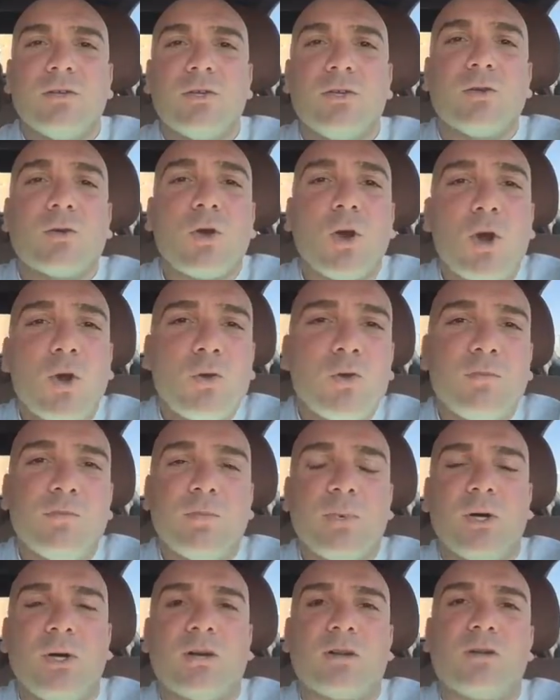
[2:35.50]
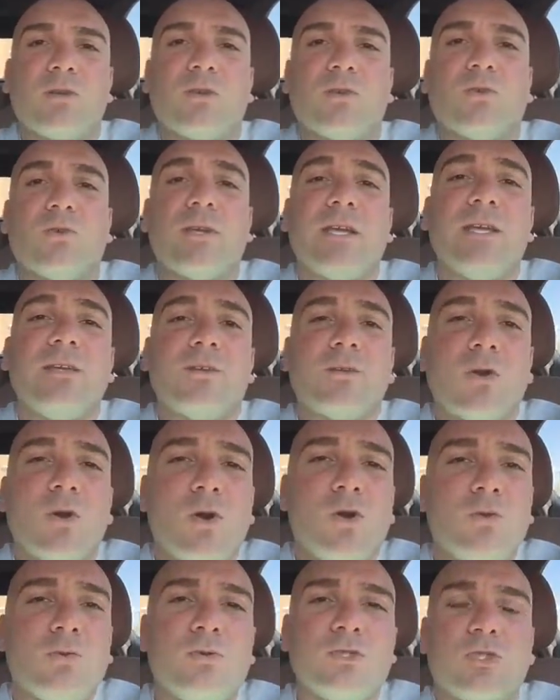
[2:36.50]
your own book, create your
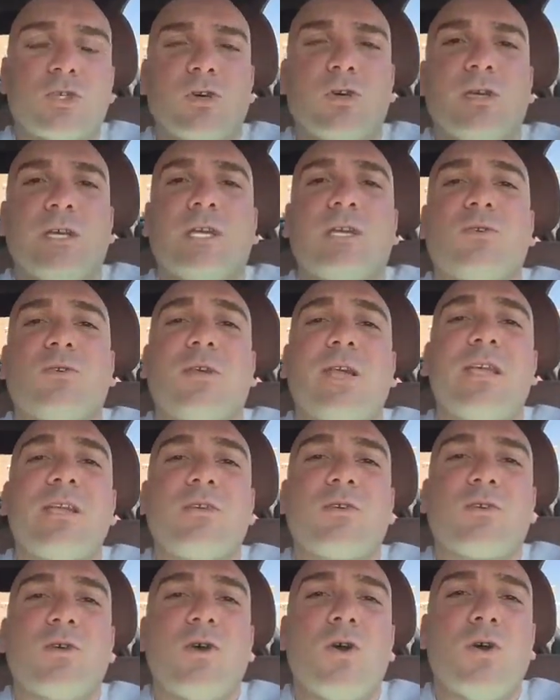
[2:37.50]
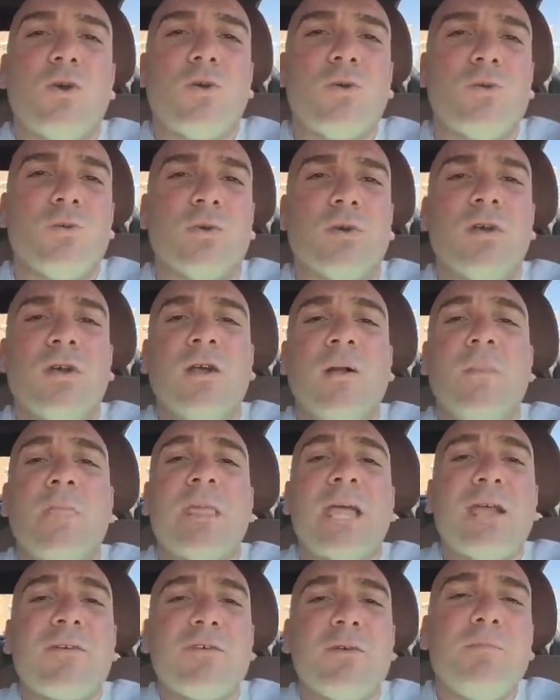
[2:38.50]
own journey, create your own.
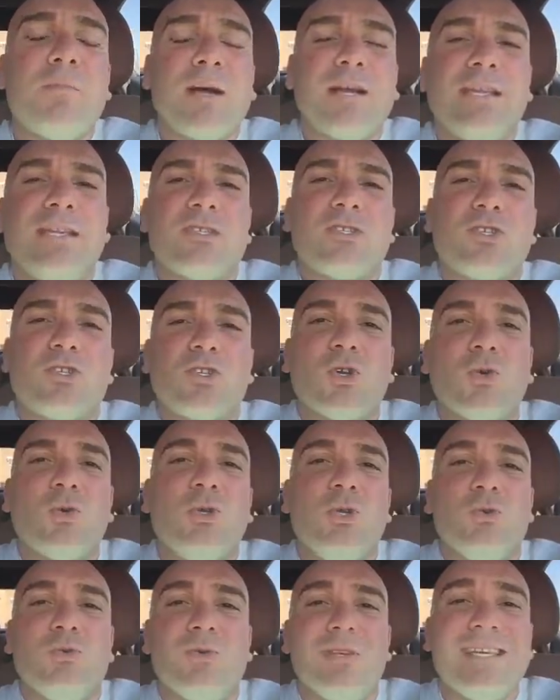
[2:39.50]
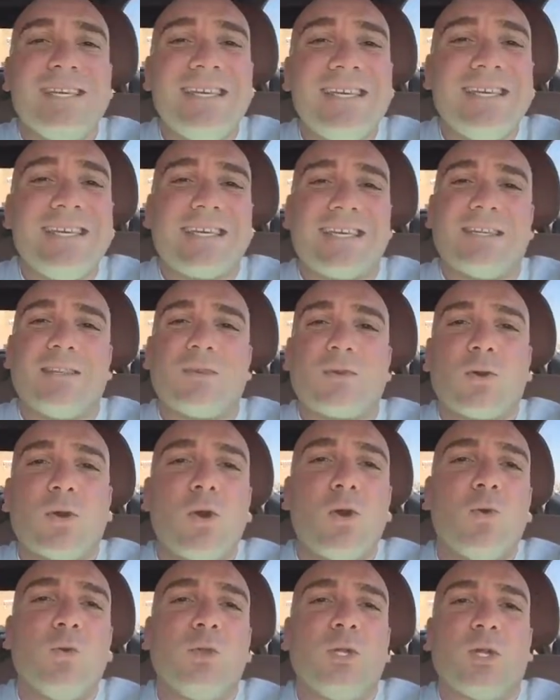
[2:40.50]
Everybody is so unique in their
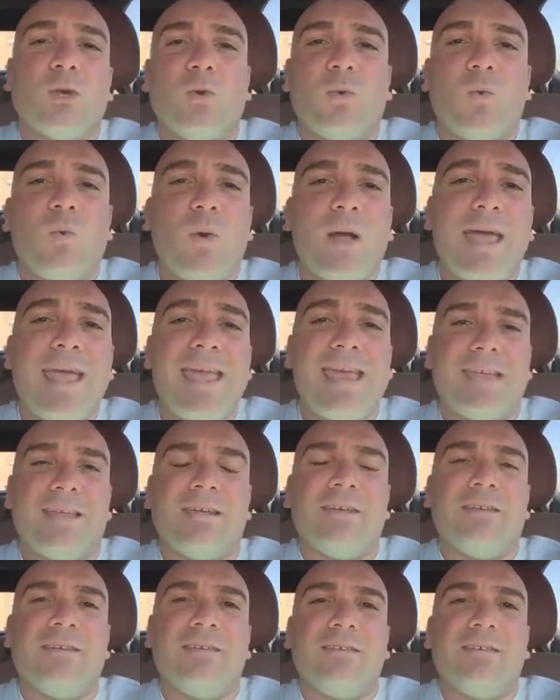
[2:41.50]
own little way.